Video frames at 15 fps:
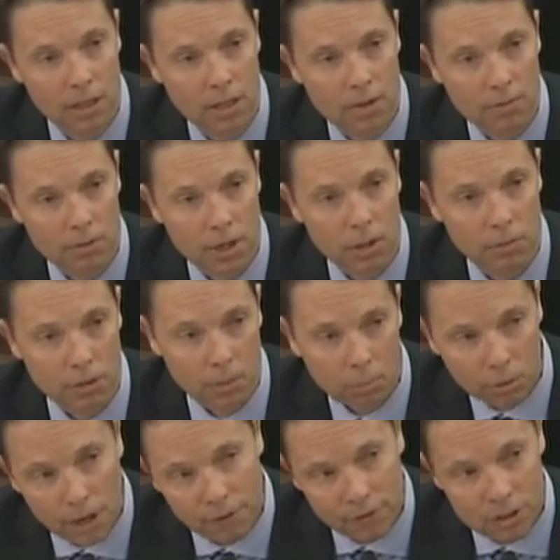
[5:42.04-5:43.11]
their
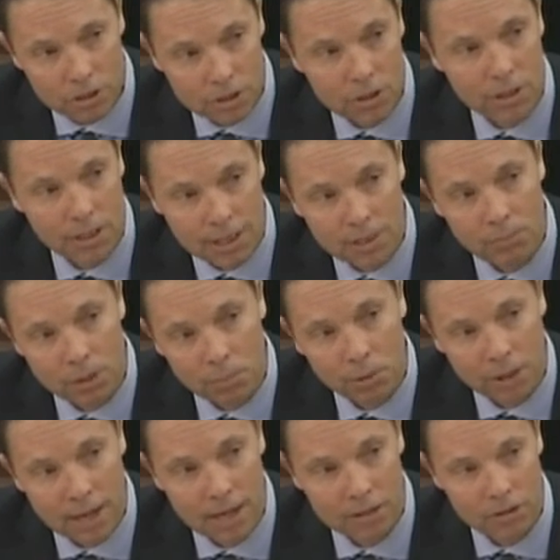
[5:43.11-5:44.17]
preference is to keep their
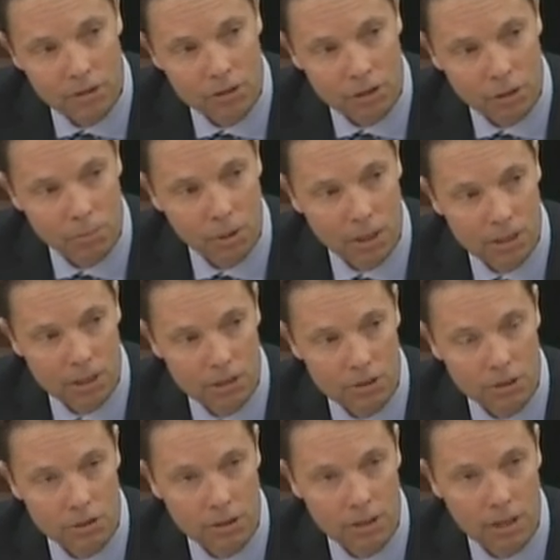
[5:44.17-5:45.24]
plans, just
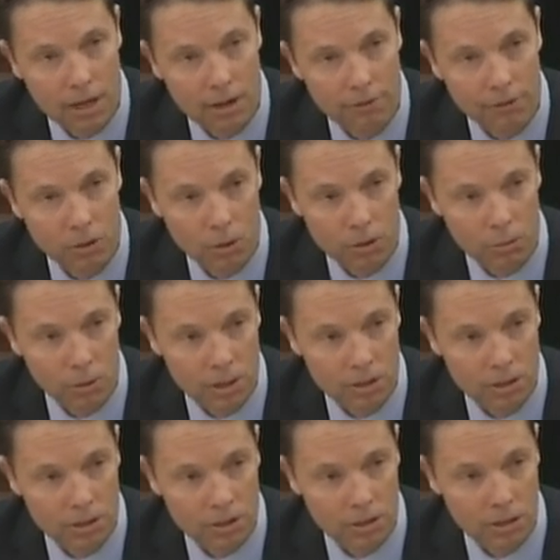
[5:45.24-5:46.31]
because for no other reason.
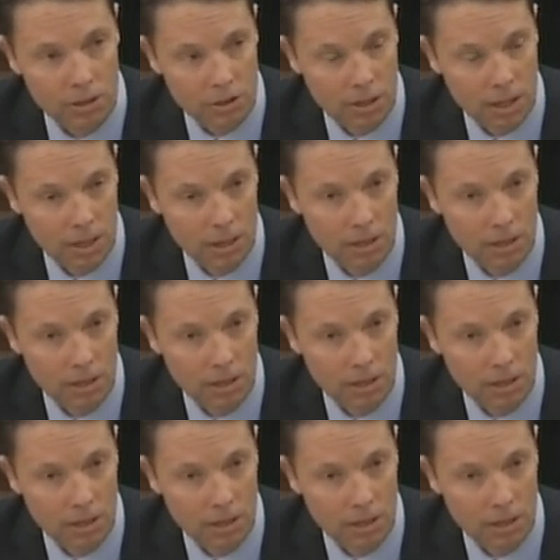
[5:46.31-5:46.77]
It's a